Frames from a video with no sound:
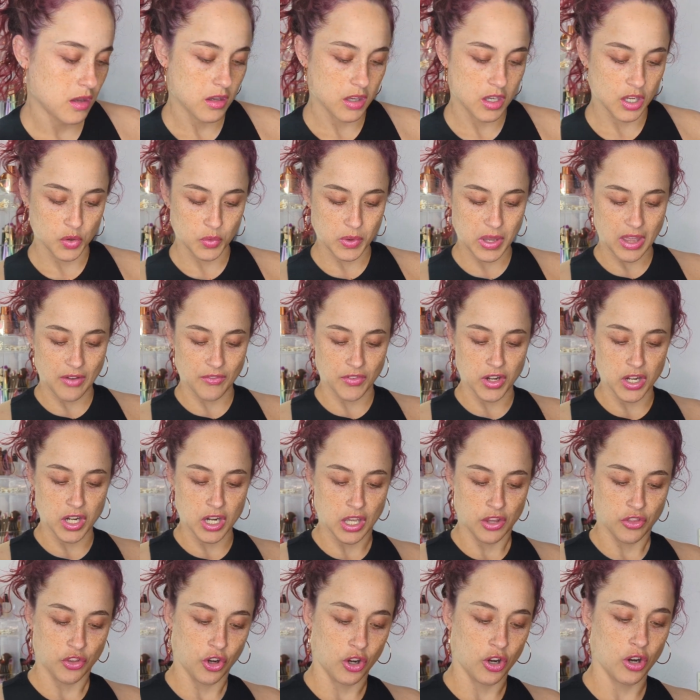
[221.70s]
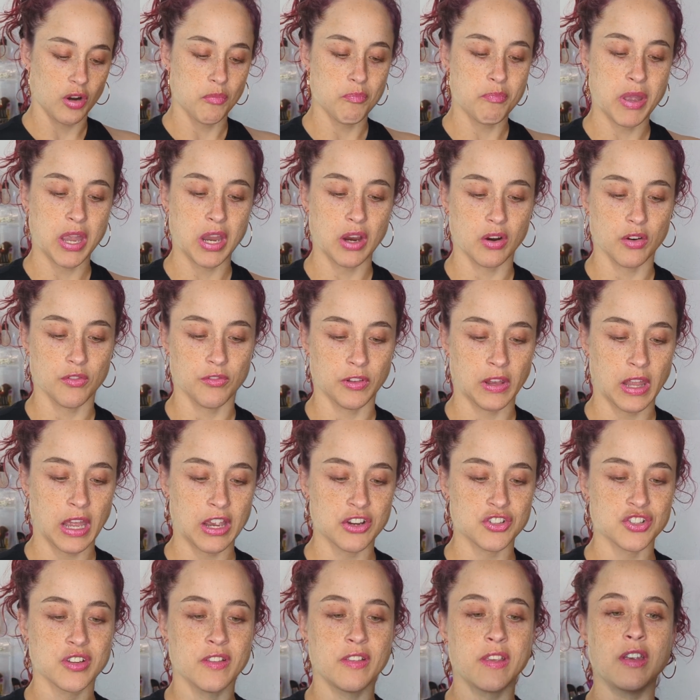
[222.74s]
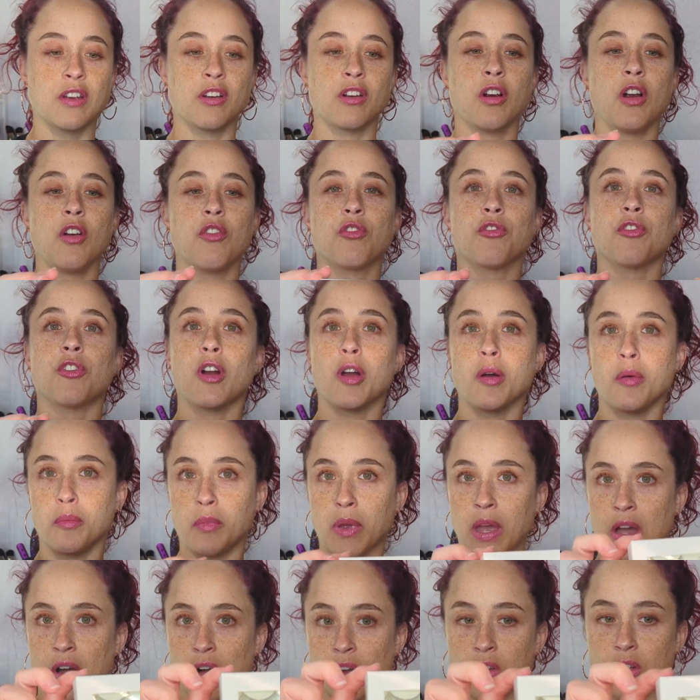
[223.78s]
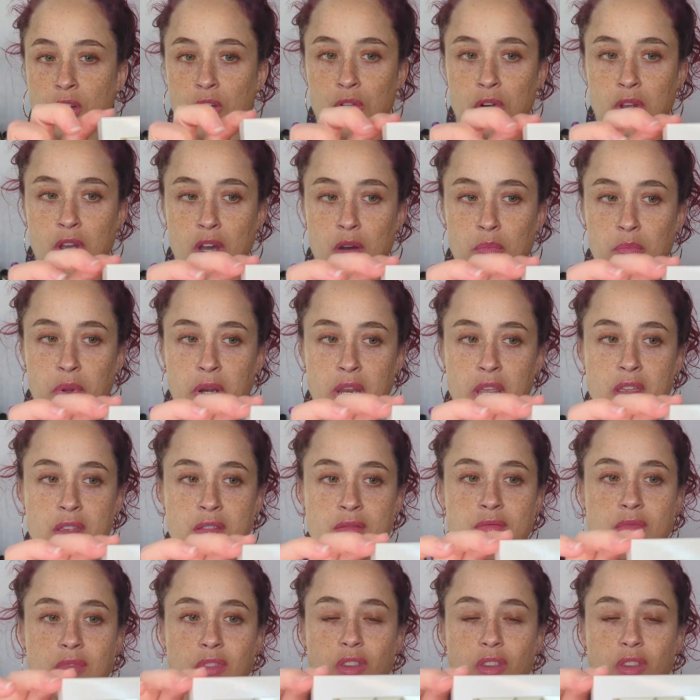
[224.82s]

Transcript: Now we have another pair of lashes here from Alcone Company.